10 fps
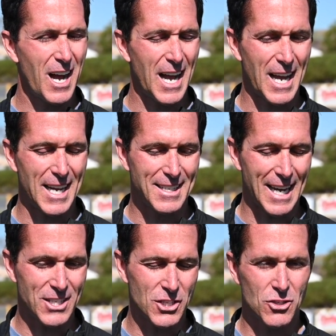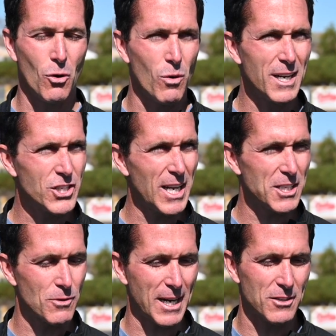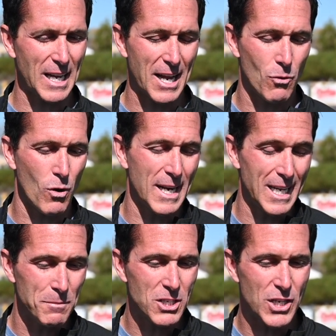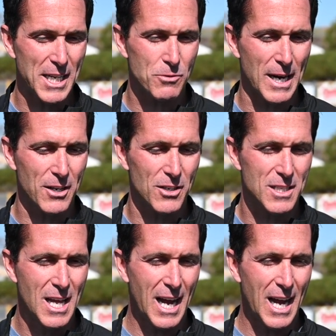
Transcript: I just don't want to chase records. I don't want him to chase records.